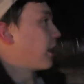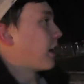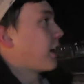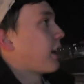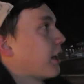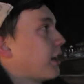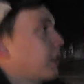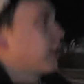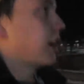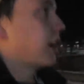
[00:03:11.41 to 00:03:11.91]

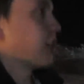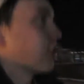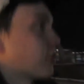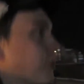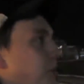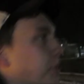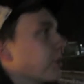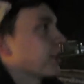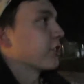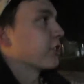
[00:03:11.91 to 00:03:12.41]
And I don't know, it should
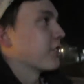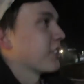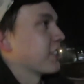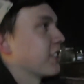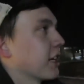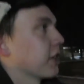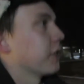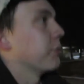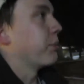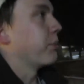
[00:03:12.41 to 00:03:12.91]
be pretty
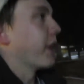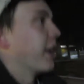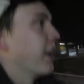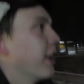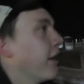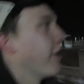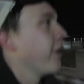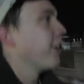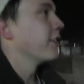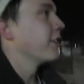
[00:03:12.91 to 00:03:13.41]
interesting, but
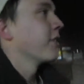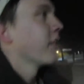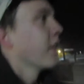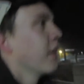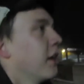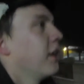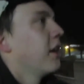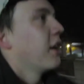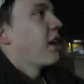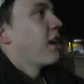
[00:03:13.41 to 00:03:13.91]

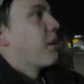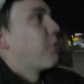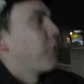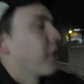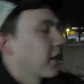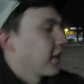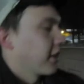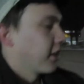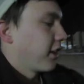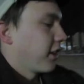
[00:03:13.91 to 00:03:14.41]
I'm
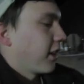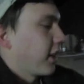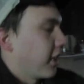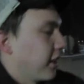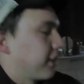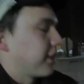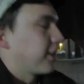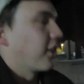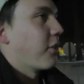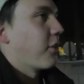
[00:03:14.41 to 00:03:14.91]
running a little
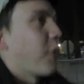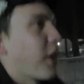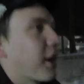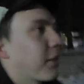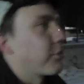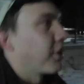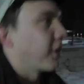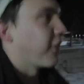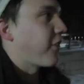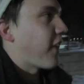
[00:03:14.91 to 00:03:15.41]
late, so I'm
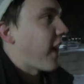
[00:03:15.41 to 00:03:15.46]
walking pretty